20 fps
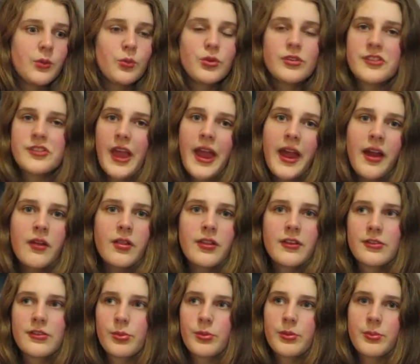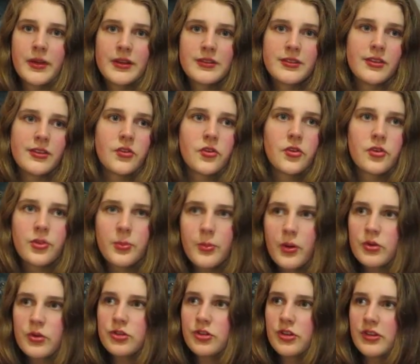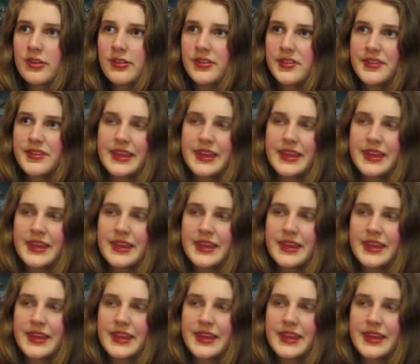was careless with my sister's emotions.